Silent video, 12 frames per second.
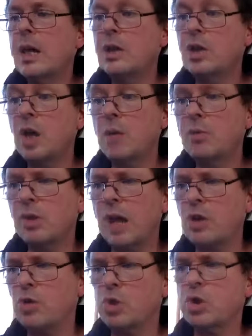In terms of the
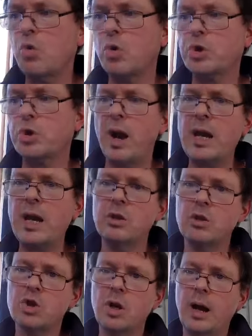actual source
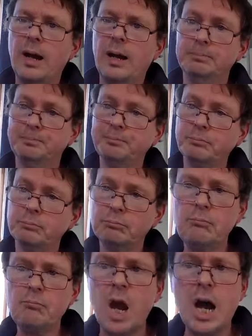range,
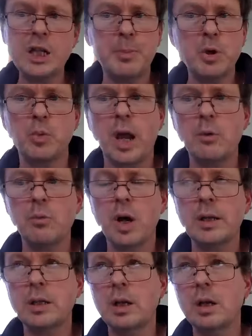I suppose what
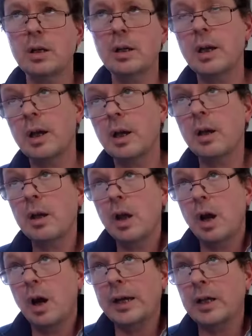
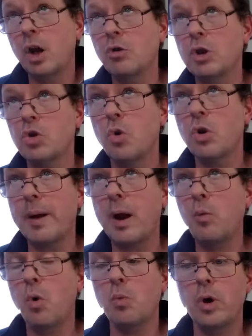I can only talk
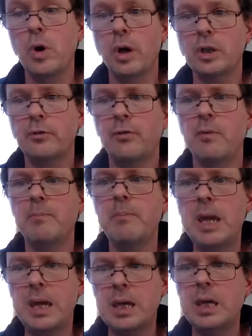about what worked for
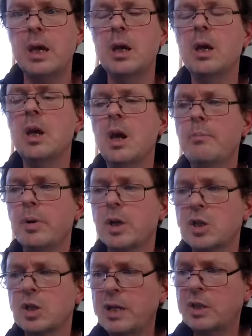me. But
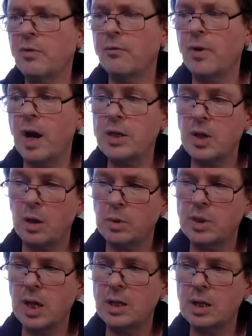it's a piece of advice I
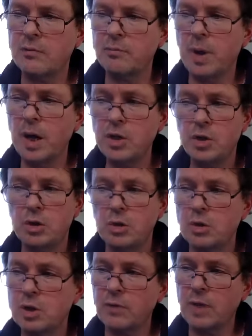would tend to give my
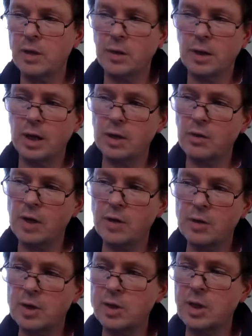students if they're doing an
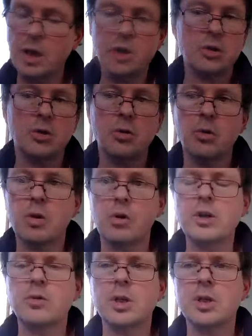undergraduate dissertation or
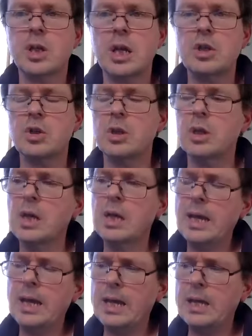graduate dissertation,
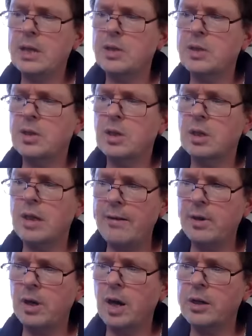is
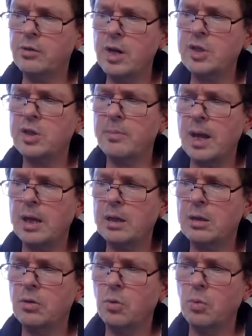never
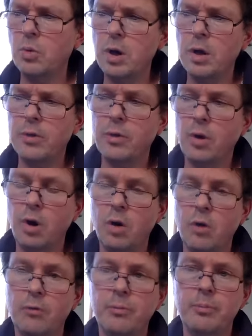underestimate the worth
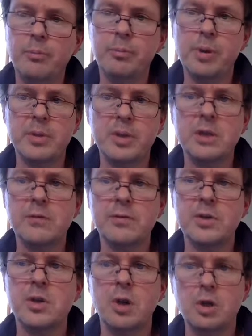of primitive
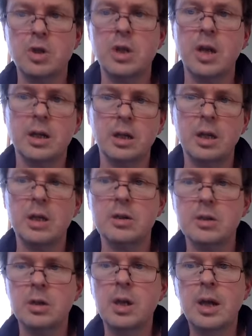search
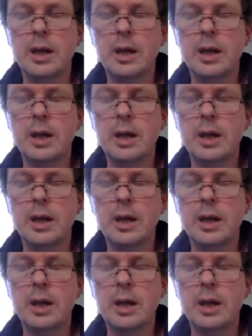techniques.